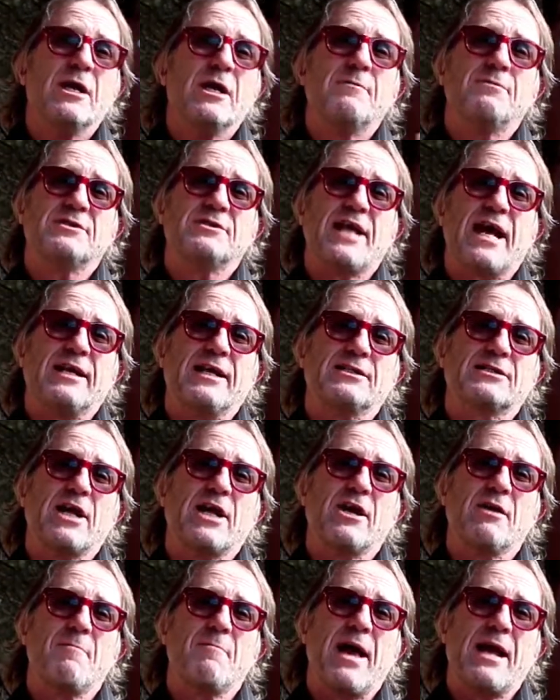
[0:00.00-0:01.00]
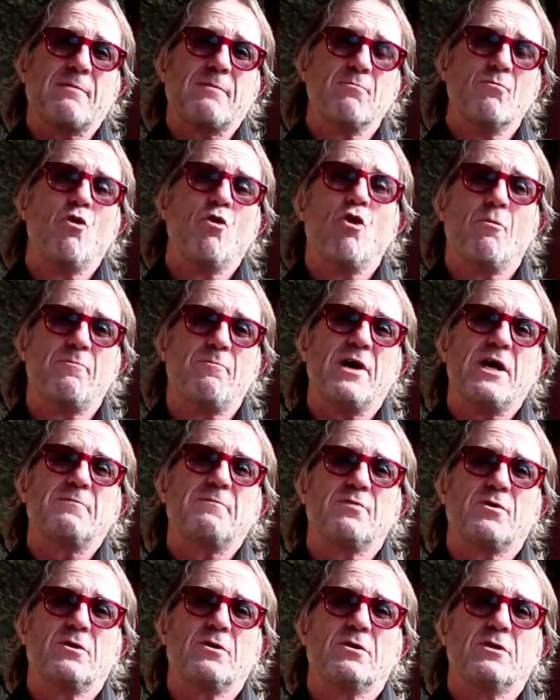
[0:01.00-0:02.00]
because that is going to make more
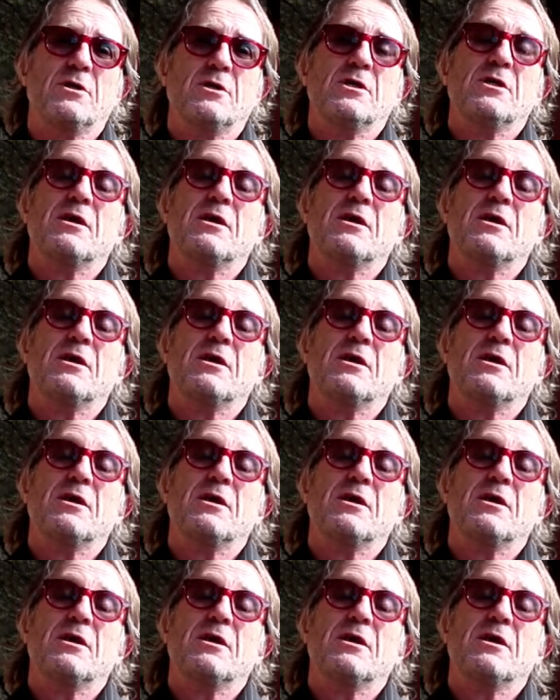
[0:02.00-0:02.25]
people